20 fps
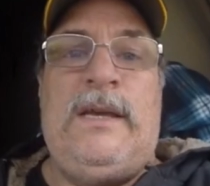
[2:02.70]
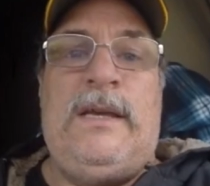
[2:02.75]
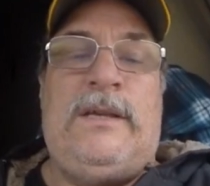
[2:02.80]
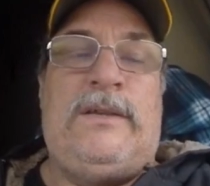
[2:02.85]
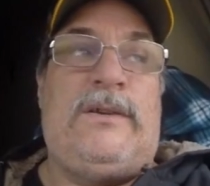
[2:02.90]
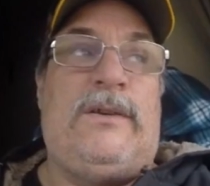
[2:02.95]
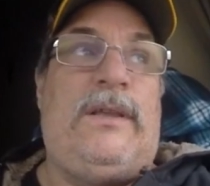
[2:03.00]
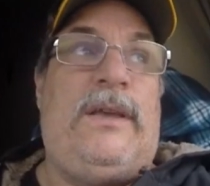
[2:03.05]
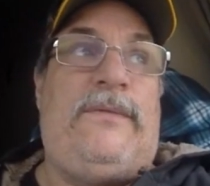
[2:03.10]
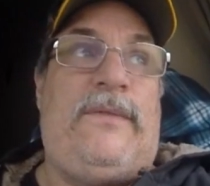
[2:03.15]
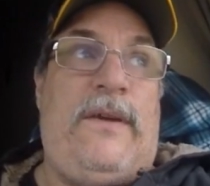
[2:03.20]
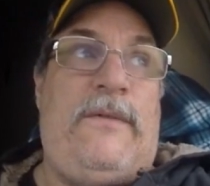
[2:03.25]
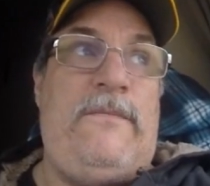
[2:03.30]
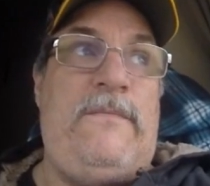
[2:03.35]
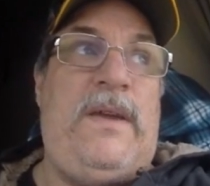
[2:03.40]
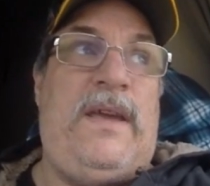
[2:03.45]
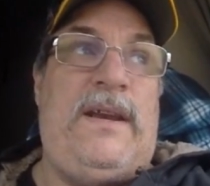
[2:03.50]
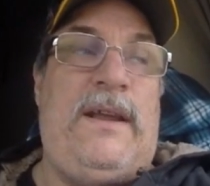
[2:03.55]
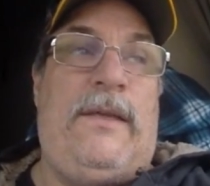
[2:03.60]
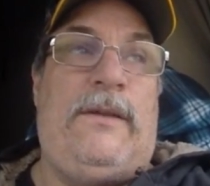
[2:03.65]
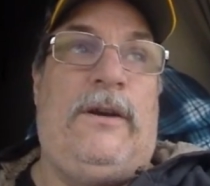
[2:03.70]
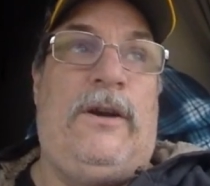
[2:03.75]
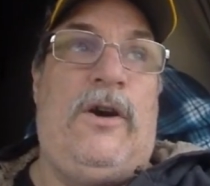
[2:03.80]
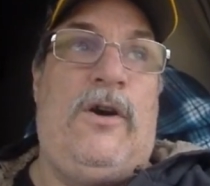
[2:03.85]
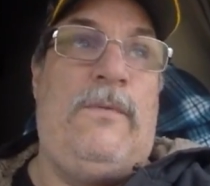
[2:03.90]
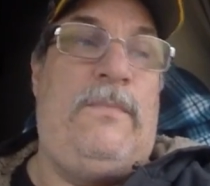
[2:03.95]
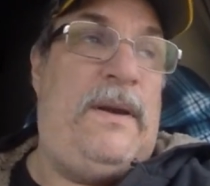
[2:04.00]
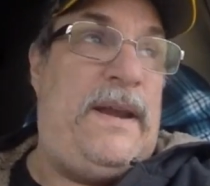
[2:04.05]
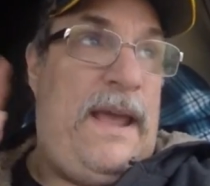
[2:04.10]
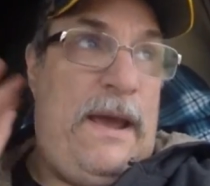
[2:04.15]
So they've given me another
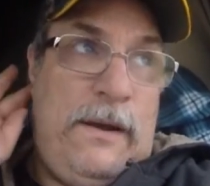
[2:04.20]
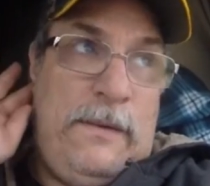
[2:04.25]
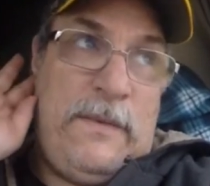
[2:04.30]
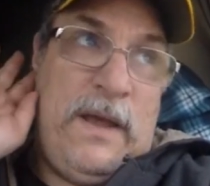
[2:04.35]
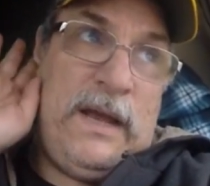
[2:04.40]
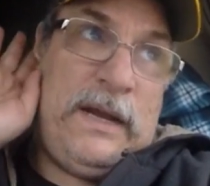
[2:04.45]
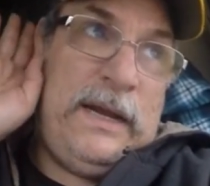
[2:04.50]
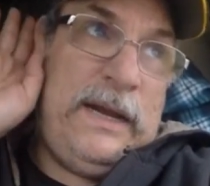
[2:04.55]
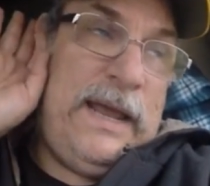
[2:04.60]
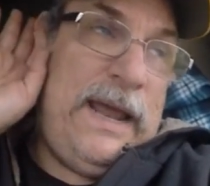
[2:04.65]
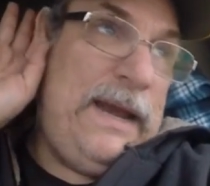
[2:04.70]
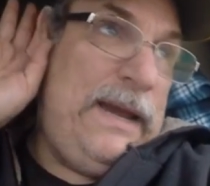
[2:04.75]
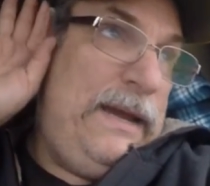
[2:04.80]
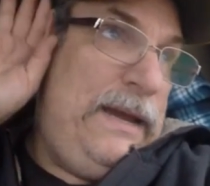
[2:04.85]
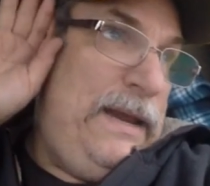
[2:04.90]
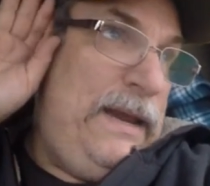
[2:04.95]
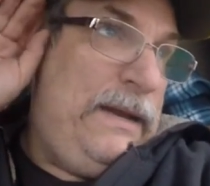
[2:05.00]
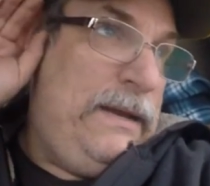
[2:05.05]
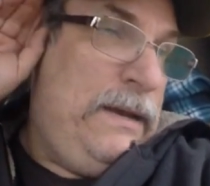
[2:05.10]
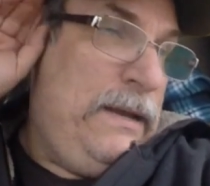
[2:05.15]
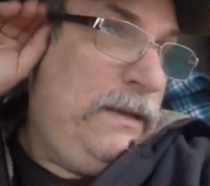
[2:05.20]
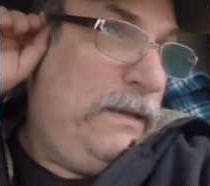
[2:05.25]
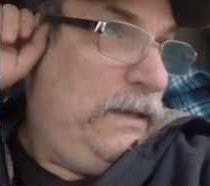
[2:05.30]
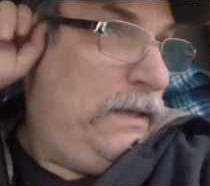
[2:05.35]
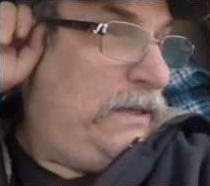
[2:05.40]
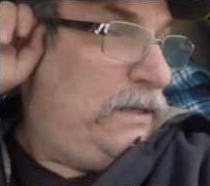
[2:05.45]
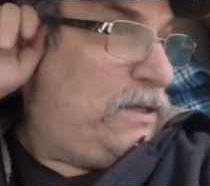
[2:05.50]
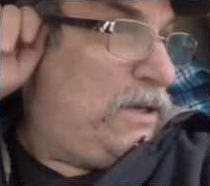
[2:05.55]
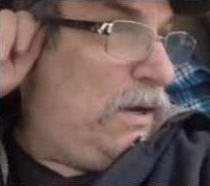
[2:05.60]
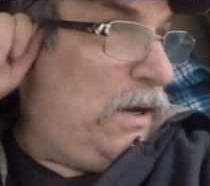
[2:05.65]
load, but now I'm not gonna get it in
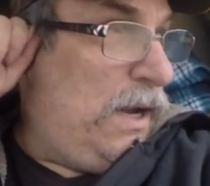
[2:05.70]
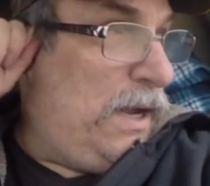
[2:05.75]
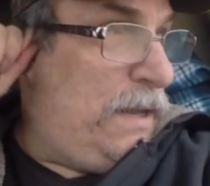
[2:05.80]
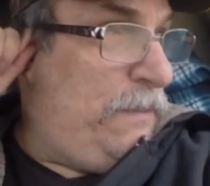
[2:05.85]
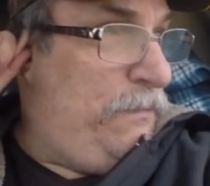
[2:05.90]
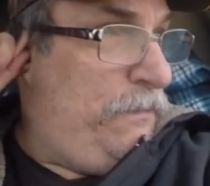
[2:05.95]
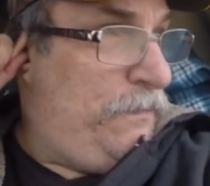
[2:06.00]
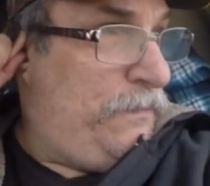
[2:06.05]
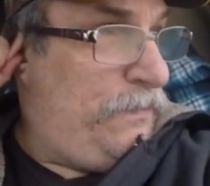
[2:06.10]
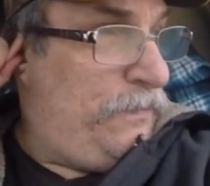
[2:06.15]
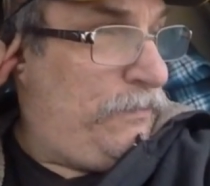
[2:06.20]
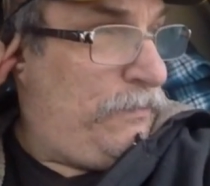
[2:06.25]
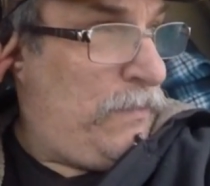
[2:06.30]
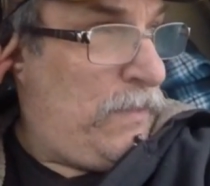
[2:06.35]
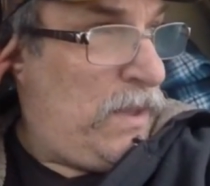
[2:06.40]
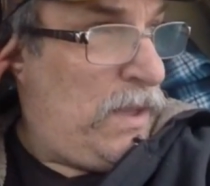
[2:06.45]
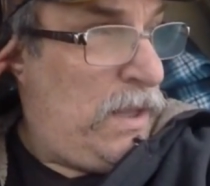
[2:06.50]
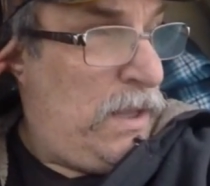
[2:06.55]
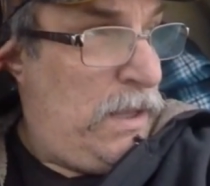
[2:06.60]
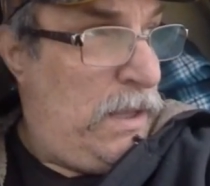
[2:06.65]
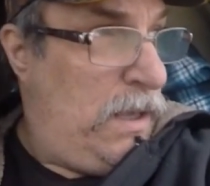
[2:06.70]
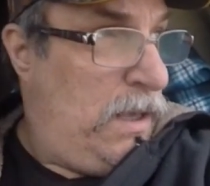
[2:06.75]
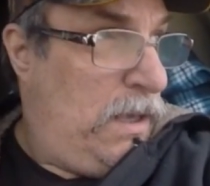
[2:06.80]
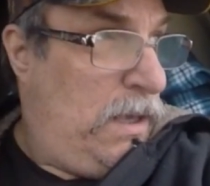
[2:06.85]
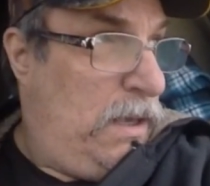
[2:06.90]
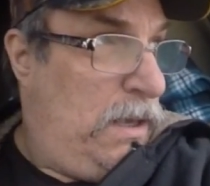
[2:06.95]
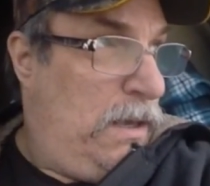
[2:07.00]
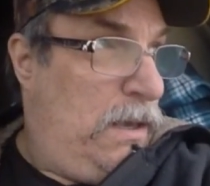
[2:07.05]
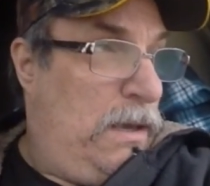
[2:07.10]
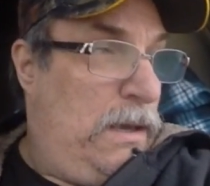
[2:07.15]
in time.
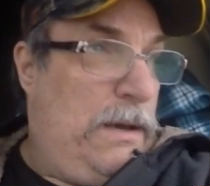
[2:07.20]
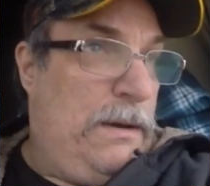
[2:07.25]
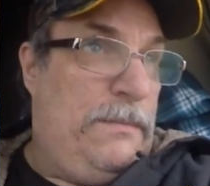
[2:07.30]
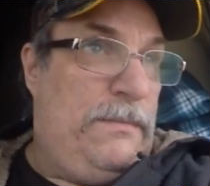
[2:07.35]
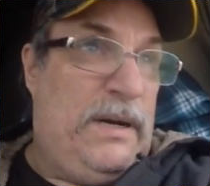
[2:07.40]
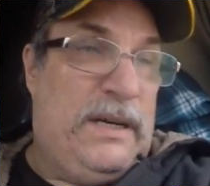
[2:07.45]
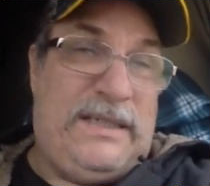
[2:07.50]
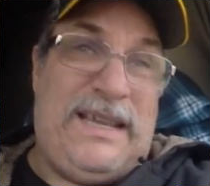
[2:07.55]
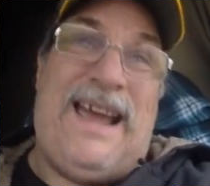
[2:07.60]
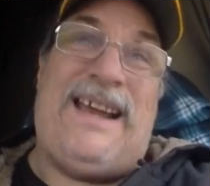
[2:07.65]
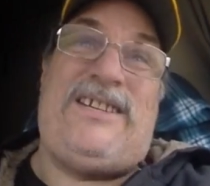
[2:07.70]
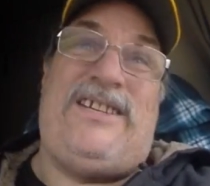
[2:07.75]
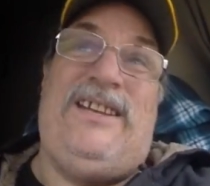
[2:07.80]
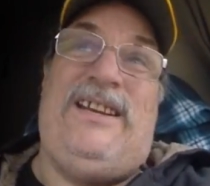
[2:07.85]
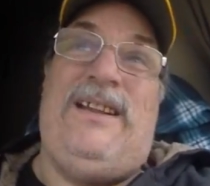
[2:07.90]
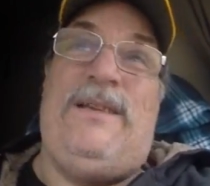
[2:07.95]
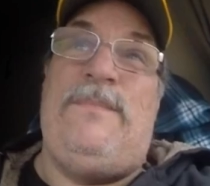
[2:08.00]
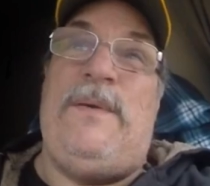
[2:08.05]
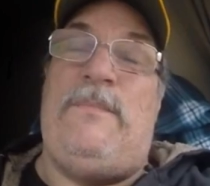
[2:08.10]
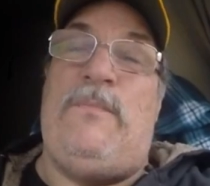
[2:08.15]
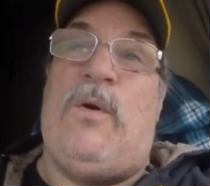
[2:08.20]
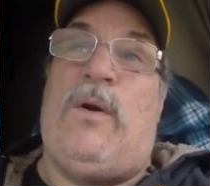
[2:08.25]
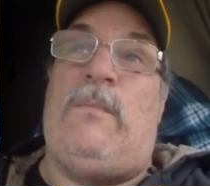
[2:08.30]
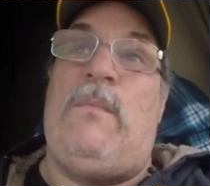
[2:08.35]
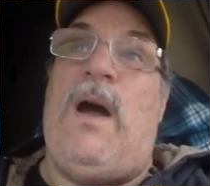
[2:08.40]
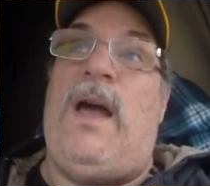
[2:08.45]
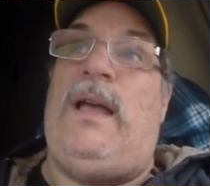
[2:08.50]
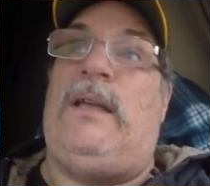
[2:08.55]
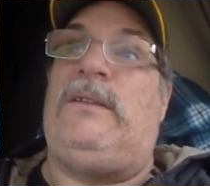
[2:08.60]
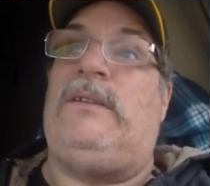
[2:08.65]
But it's actually a little bit more
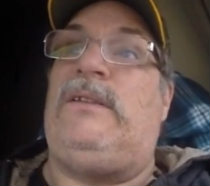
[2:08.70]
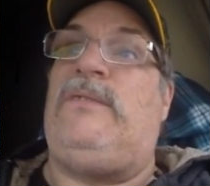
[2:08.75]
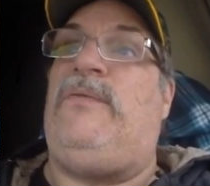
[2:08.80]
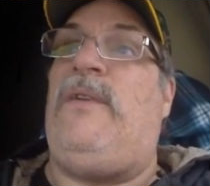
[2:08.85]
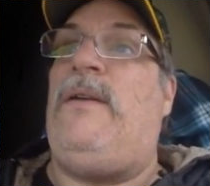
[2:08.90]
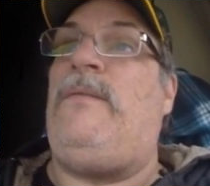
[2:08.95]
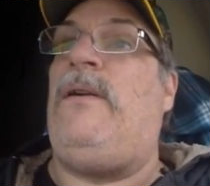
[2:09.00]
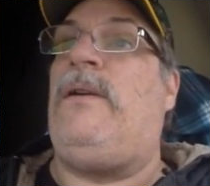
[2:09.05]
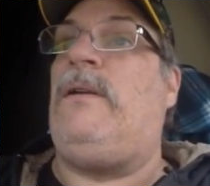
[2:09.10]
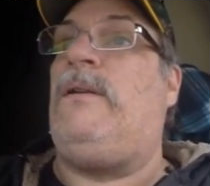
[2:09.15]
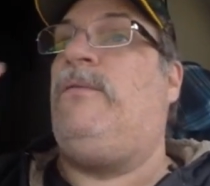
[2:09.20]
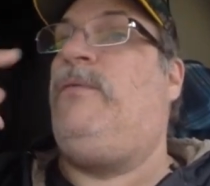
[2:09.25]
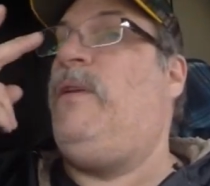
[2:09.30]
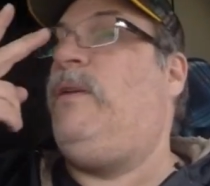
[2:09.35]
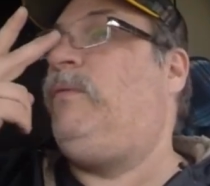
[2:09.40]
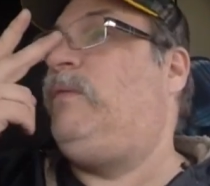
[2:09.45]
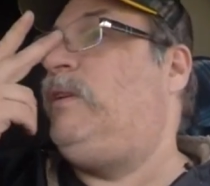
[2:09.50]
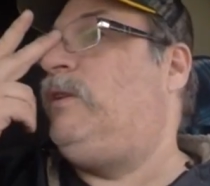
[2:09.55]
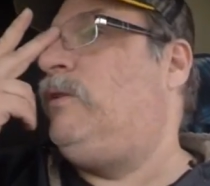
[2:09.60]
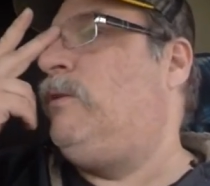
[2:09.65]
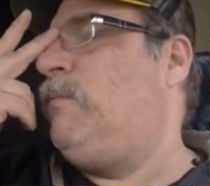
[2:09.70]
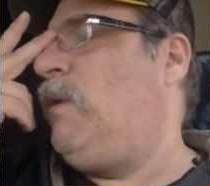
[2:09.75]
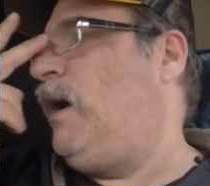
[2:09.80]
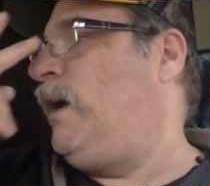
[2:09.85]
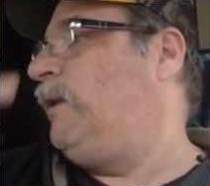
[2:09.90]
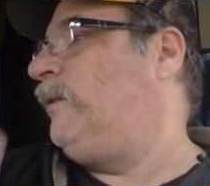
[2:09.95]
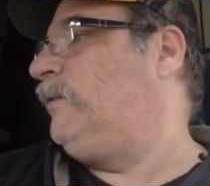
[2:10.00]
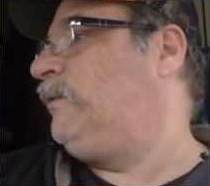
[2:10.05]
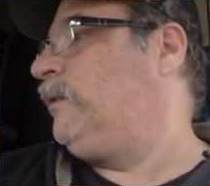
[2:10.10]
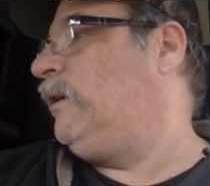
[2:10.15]
miles. It's 552
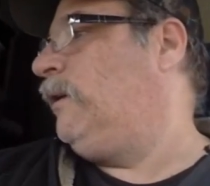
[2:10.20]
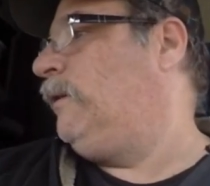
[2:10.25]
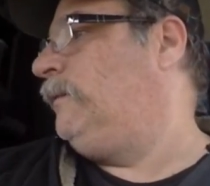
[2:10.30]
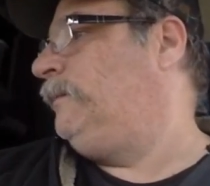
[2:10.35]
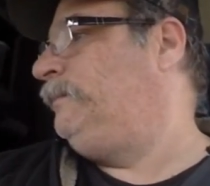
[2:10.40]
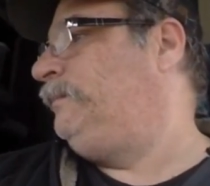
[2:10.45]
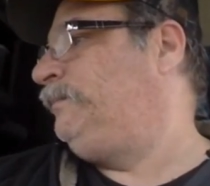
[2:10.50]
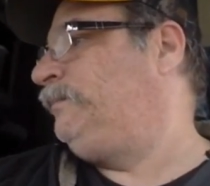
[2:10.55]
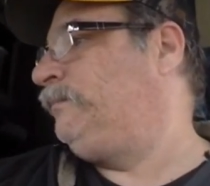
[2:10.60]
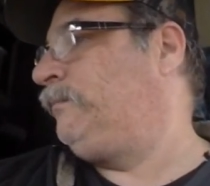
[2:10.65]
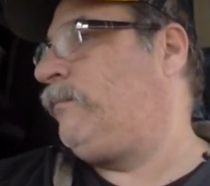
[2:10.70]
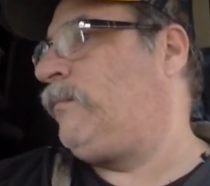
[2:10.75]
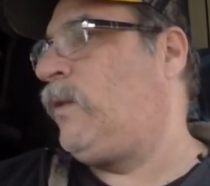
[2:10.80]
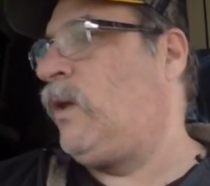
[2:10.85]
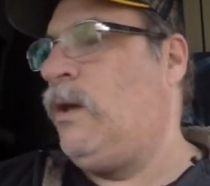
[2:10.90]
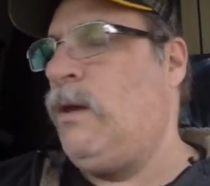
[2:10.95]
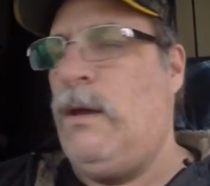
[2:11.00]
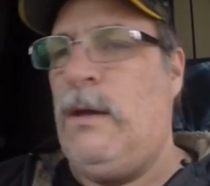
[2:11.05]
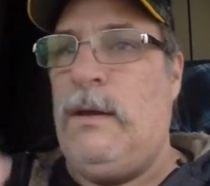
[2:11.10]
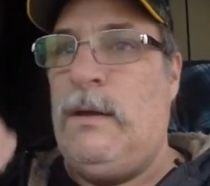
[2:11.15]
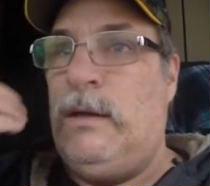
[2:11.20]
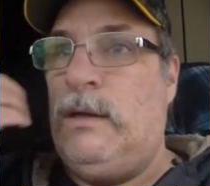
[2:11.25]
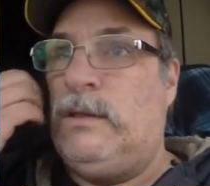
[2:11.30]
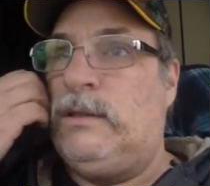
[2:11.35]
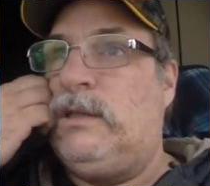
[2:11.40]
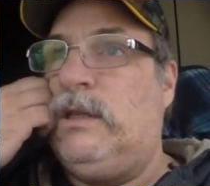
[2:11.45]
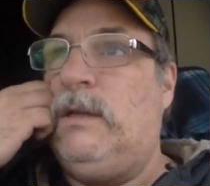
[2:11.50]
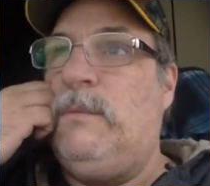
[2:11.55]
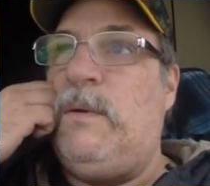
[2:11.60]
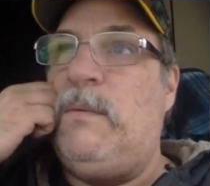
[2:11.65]
miles, so
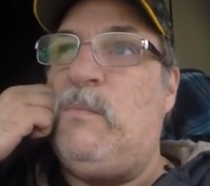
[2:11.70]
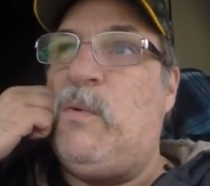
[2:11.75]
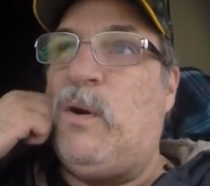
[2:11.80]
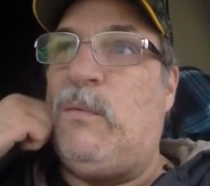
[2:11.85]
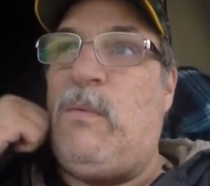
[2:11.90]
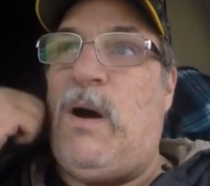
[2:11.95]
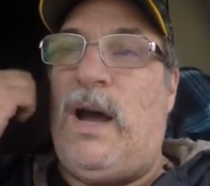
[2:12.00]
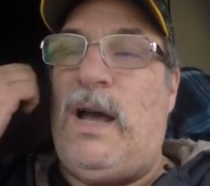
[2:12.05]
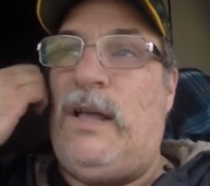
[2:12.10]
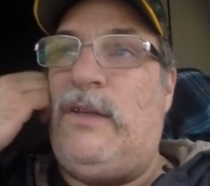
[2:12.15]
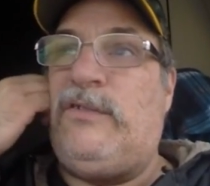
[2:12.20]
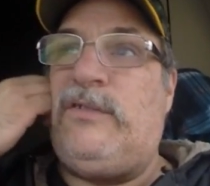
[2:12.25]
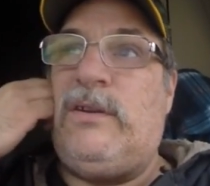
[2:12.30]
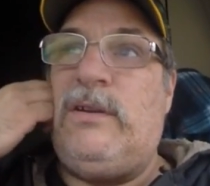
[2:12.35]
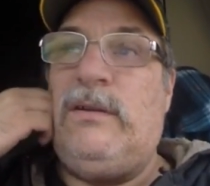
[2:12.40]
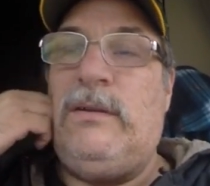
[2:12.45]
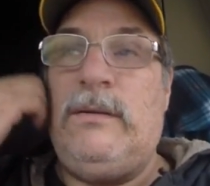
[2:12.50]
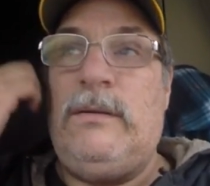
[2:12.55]
it's a little bit more miles.